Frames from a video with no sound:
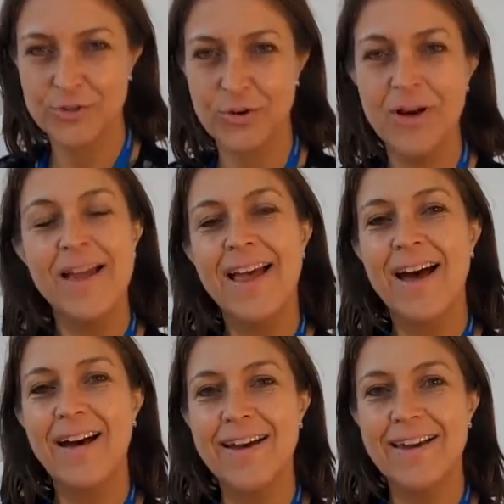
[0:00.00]
Sure.
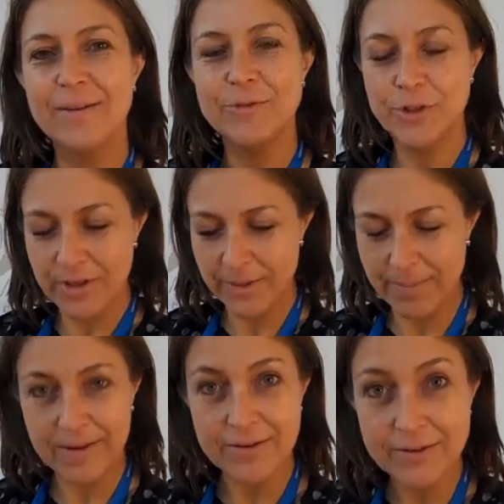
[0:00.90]
Hi, I'm
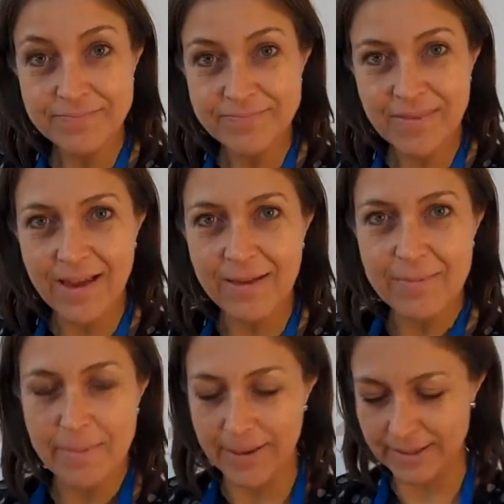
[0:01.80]
Julia Bucknall. Mm-hmm.
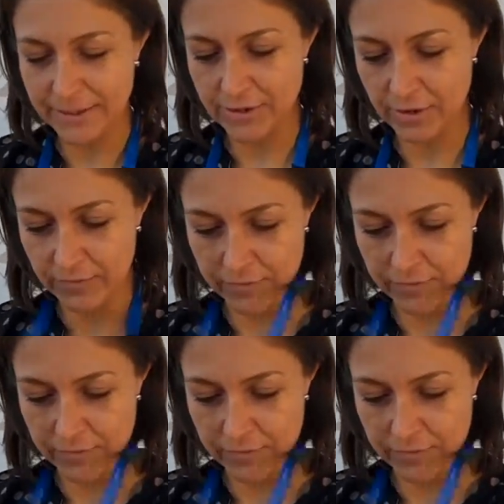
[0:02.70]
I'm the manager